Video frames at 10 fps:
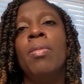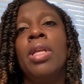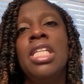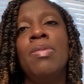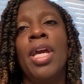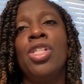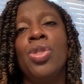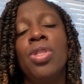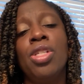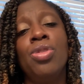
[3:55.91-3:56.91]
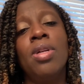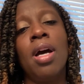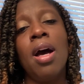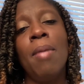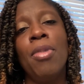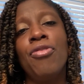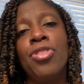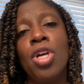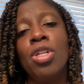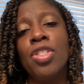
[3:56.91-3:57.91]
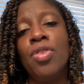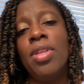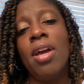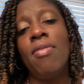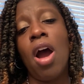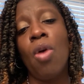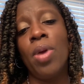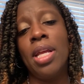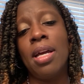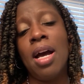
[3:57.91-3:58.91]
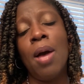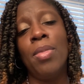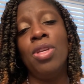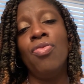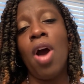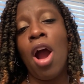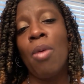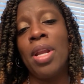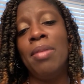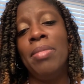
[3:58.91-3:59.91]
Please make sure that you come. But for those of you that have already come and you've already